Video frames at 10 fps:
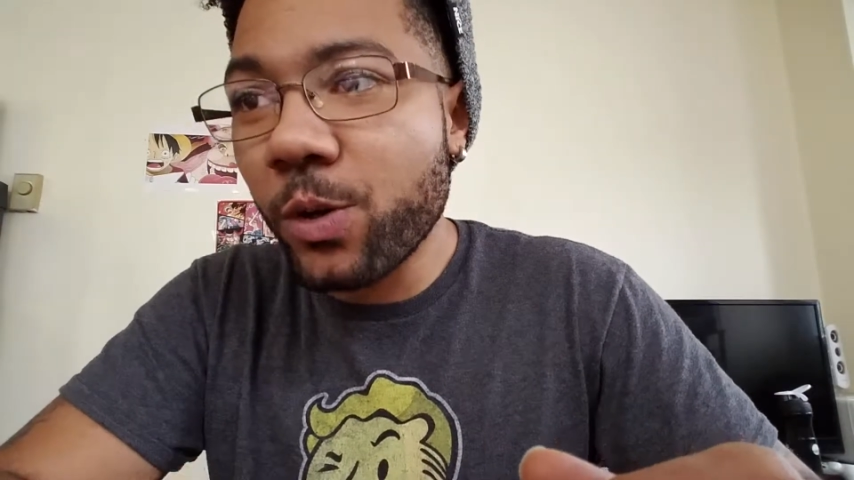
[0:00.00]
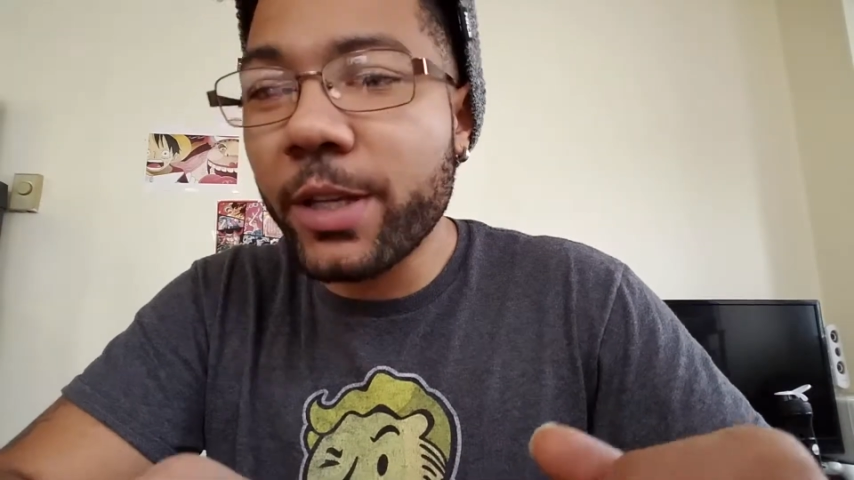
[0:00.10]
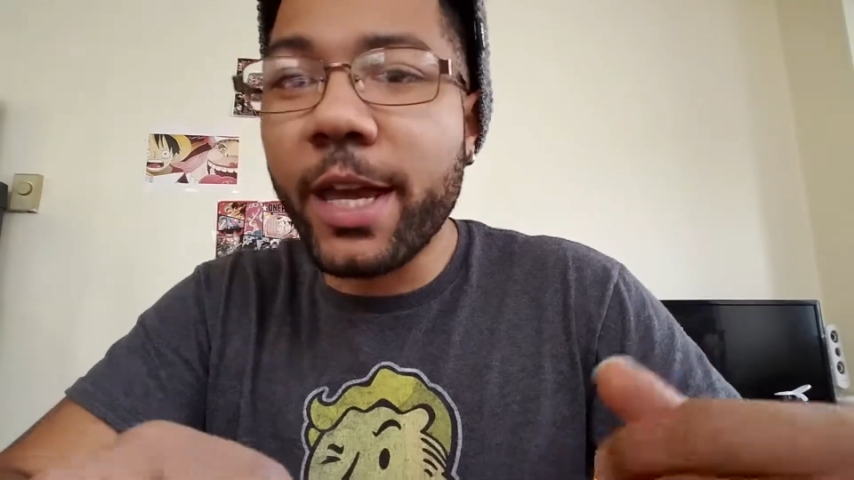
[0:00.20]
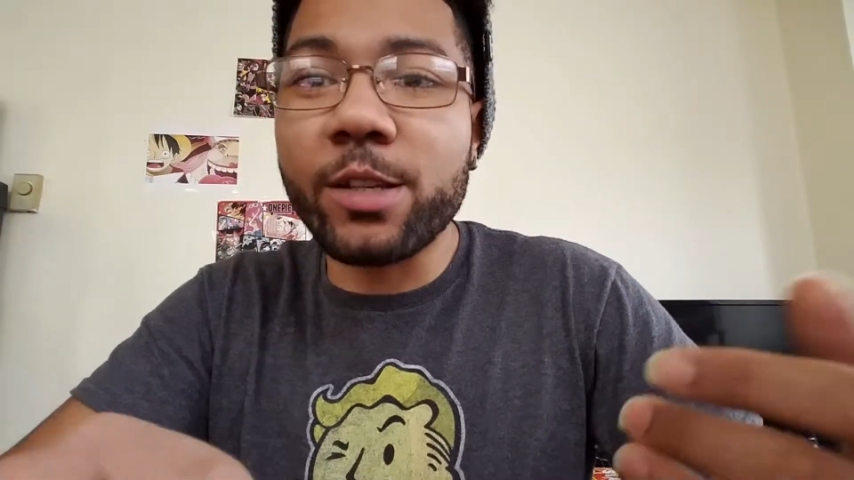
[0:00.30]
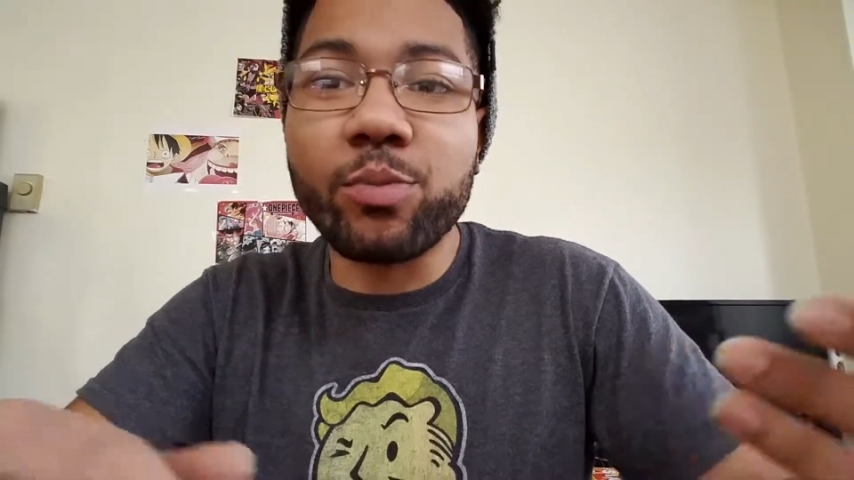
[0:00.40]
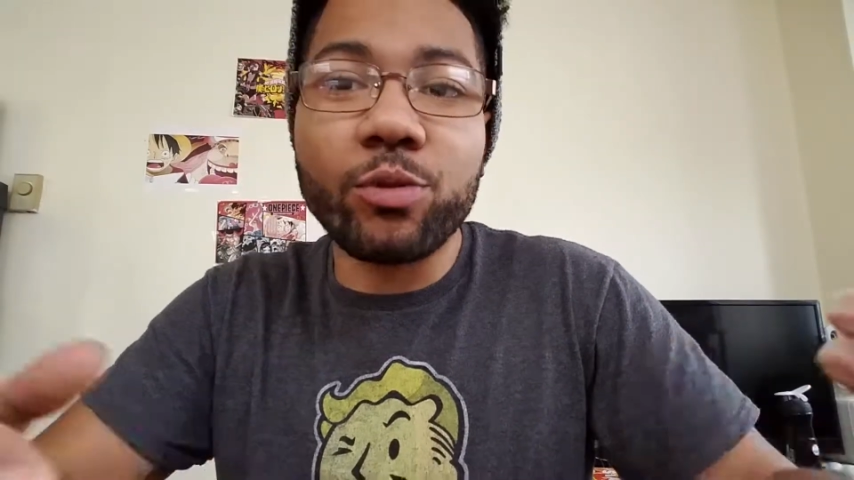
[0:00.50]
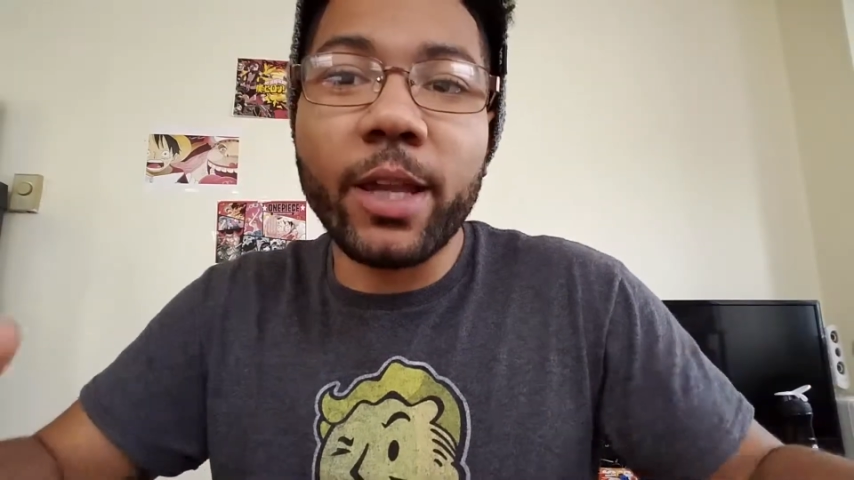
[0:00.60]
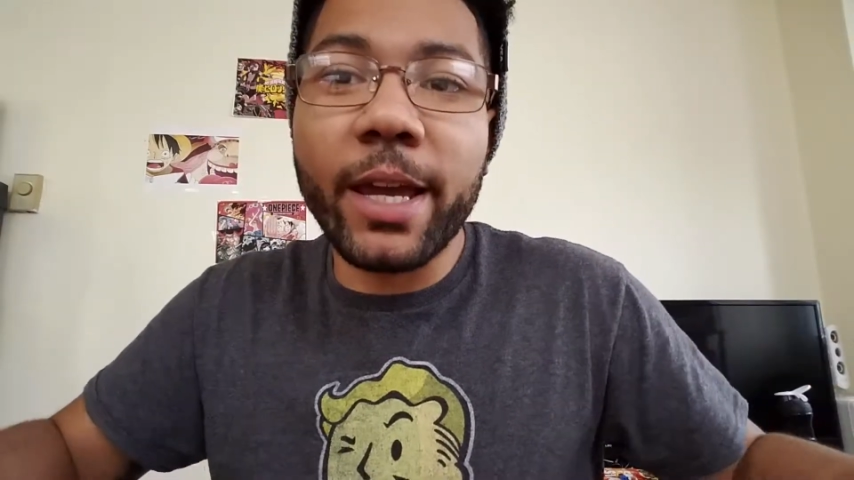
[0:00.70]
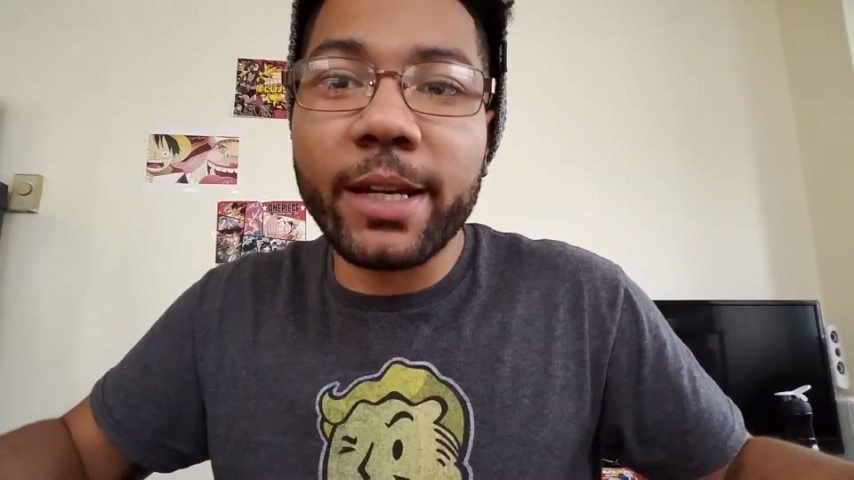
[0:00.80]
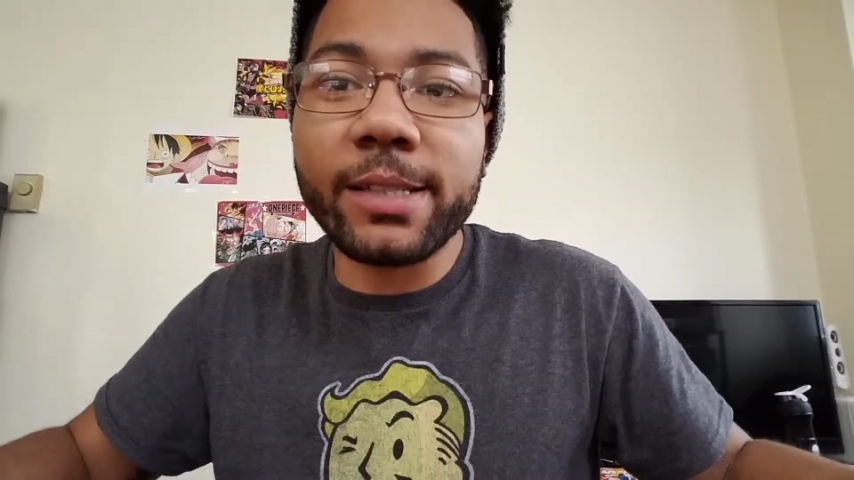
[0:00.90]
He has Brule
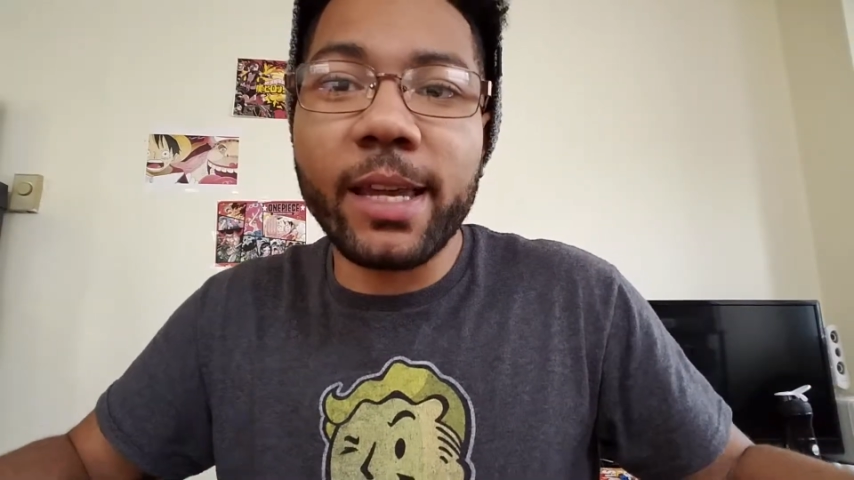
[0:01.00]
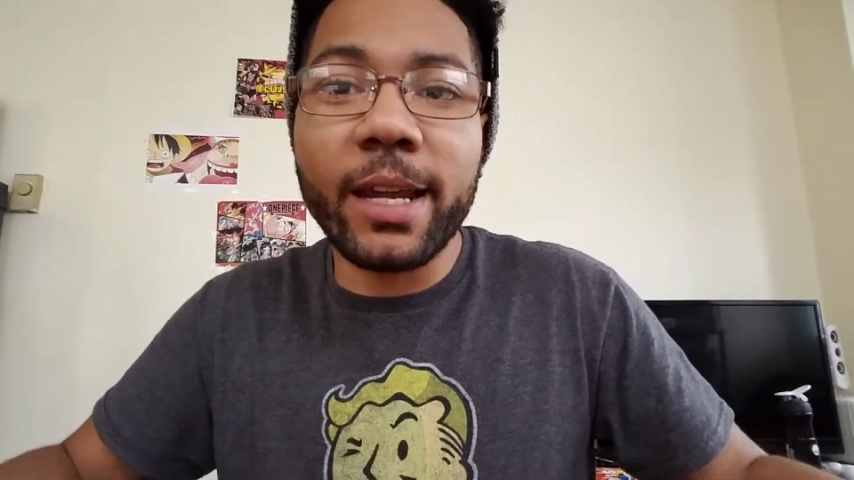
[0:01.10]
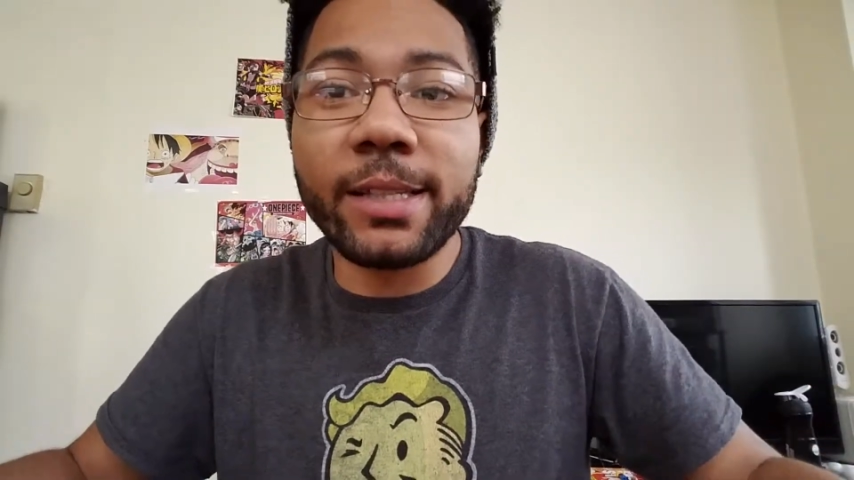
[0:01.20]
in his hand.